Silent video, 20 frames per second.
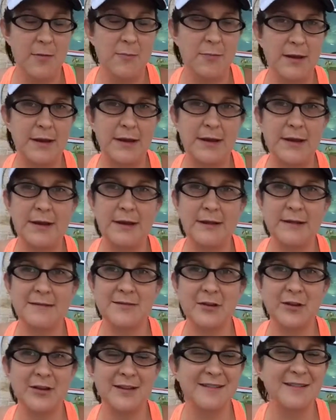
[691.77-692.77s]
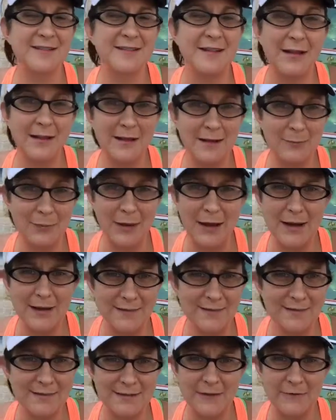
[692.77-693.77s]
But he started
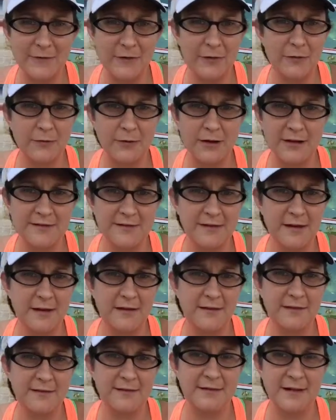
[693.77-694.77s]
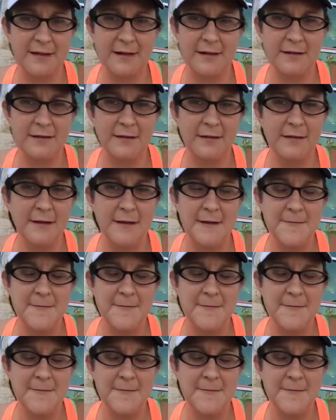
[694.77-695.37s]
buying stuff at garage sales and